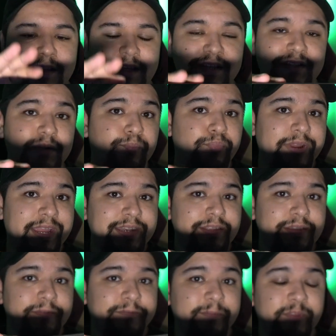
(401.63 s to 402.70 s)
These are brand
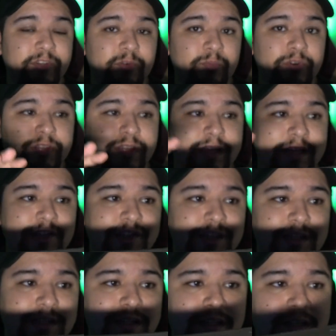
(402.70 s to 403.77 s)
new from the Noble
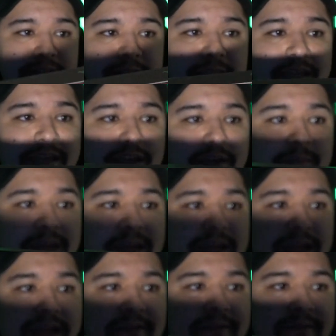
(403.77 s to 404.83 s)
Collection. They come in
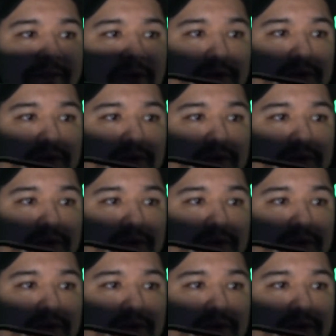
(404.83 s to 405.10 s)
a faux